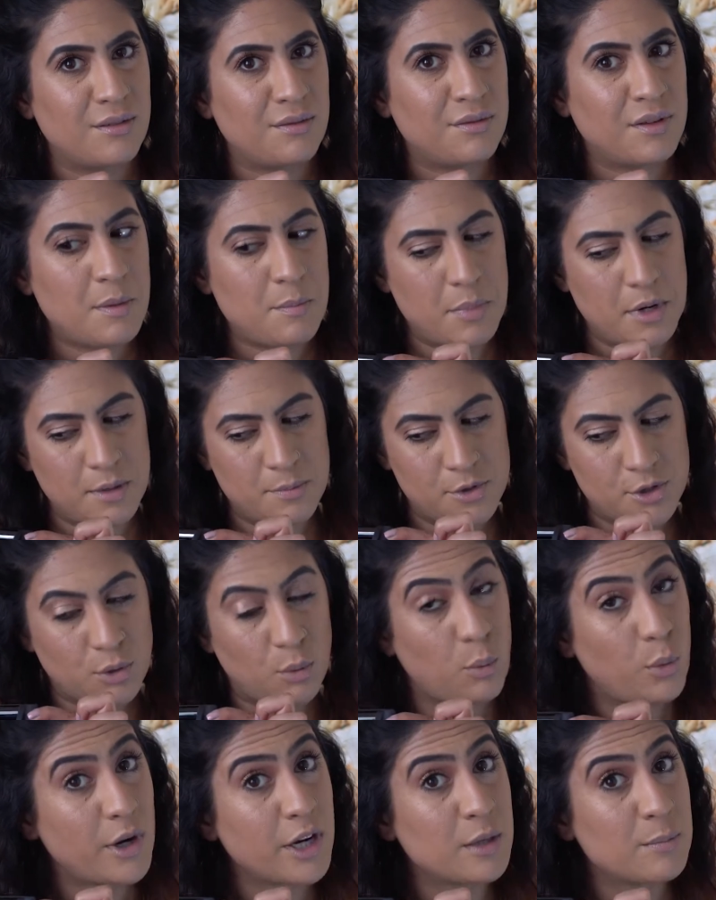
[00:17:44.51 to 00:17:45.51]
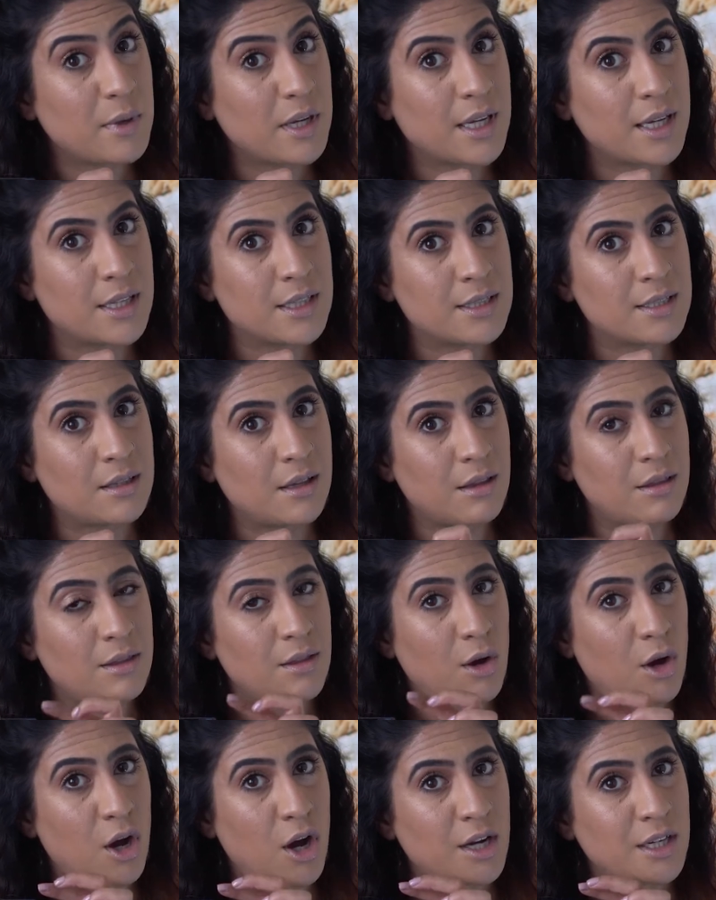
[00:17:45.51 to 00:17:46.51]
flip, but I'm so worried because
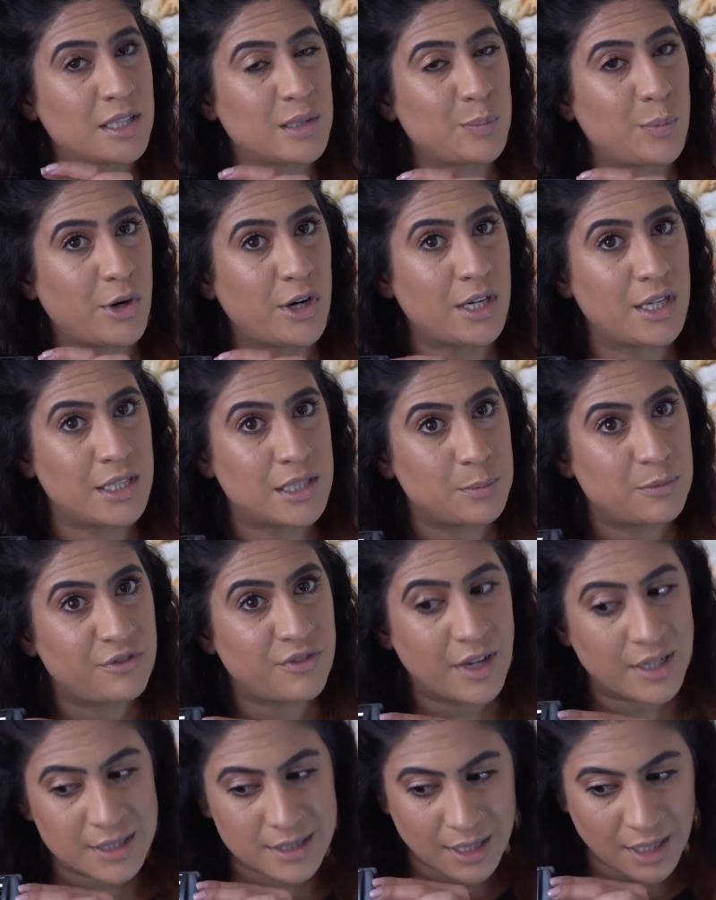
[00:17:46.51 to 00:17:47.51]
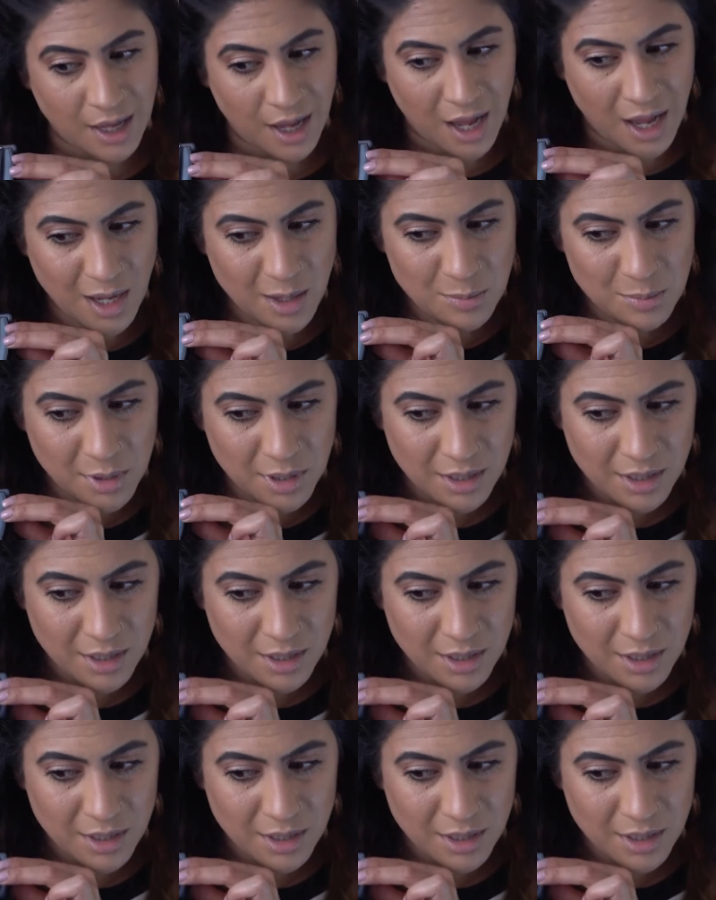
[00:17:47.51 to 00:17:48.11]
the hottest part is facing up.